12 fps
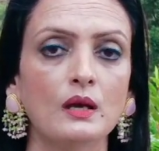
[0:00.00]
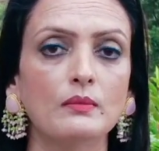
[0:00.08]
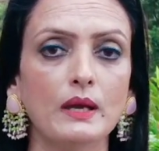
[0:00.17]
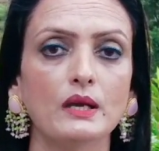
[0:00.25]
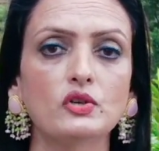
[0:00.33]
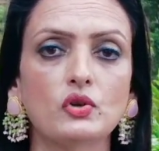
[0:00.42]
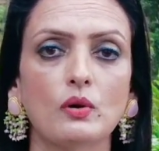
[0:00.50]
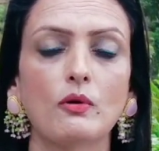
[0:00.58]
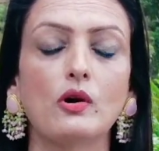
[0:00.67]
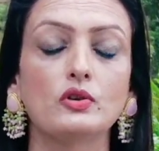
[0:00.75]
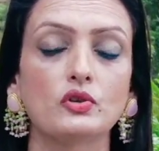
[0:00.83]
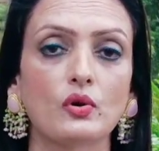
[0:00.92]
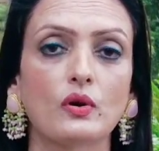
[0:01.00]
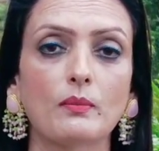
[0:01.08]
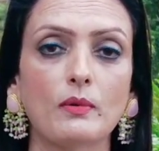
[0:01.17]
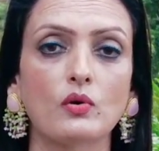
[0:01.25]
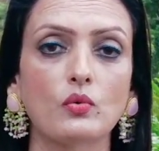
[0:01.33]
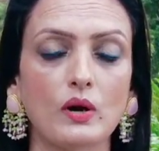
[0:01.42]
Make sure
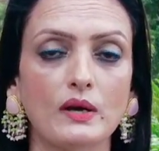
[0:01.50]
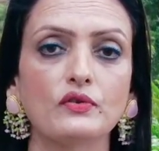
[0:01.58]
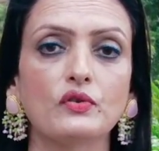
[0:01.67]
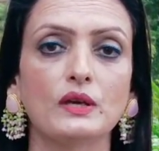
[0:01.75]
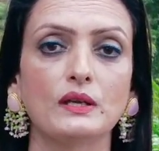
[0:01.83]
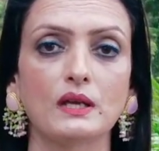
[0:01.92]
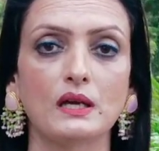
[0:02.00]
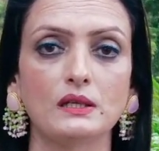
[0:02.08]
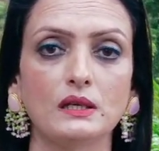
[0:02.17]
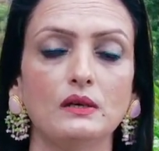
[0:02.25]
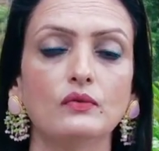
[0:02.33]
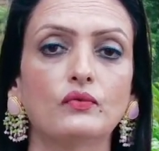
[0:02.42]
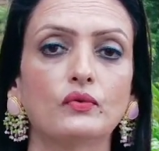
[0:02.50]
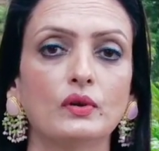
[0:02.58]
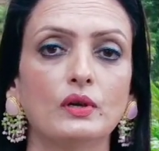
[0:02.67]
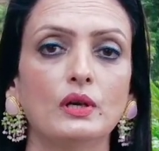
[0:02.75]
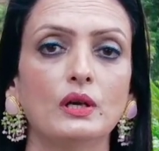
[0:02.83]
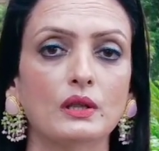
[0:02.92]
about one thing, that if
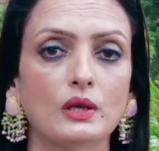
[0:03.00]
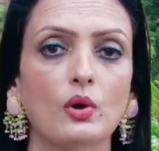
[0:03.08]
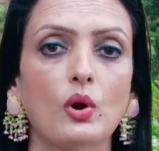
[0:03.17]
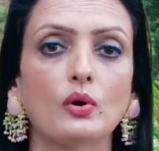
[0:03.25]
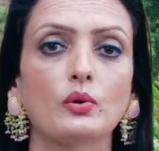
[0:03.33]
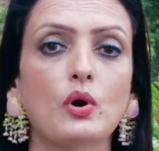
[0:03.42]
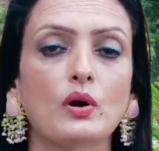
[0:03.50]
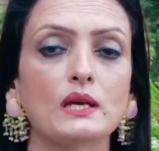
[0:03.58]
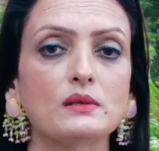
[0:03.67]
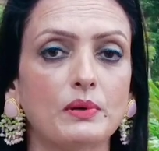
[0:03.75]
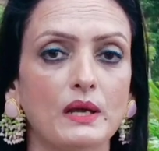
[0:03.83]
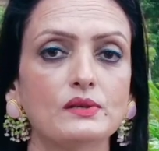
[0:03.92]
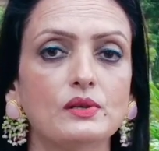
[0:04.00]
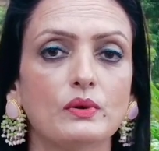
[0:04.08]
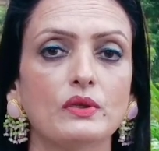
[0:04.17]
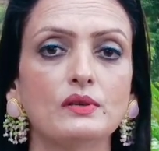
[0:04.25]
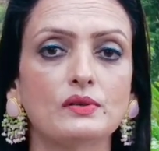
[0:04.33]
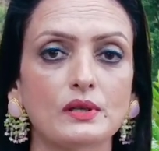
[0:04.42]
the Lord God has blessed you
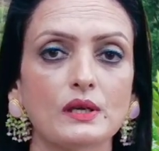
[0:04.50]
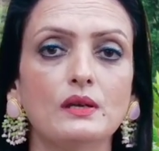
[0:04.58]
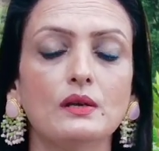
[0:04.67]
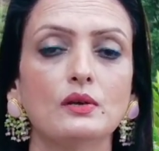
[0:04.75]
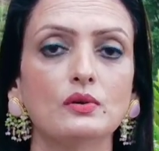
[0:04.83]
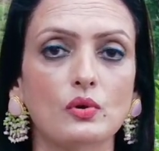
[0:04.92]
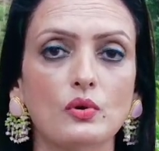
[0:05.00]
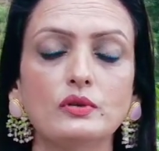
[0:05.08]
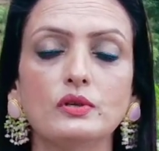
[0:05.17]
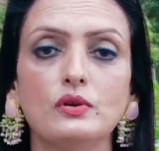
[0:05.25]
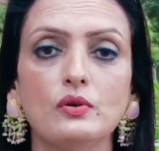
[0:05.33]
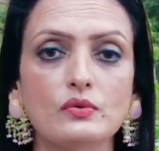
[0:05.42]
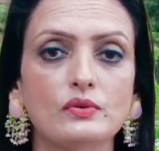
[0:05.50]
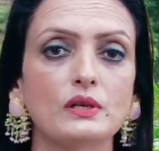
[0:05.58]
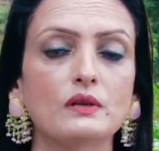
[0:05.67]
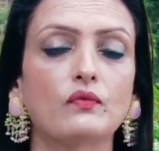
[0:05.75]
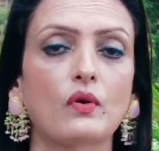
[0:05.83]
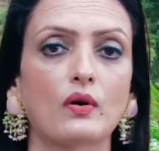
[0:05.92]
with the seed, don't use
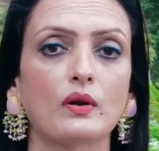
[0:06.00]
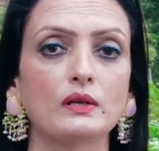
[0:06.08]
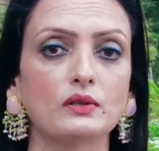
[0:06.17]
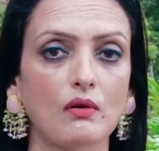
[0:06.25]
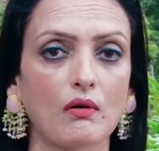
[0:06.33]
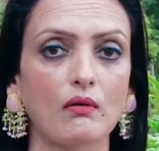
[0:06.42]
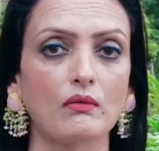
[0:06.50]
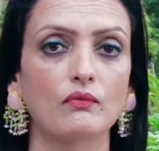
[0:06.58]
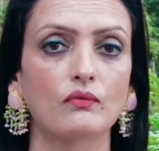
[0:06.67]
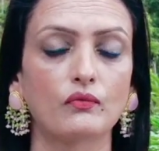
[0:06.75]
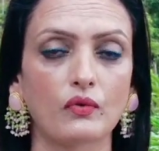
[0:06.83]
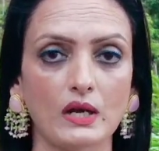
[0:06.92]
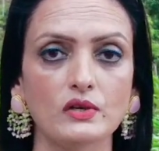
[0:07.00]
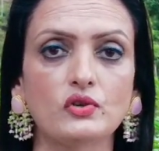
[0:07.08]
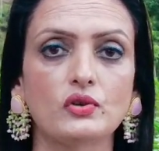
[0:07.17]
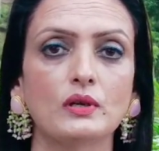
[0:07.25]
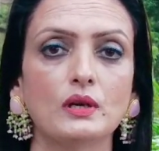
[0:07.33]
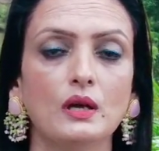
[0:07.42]
it for your flesh.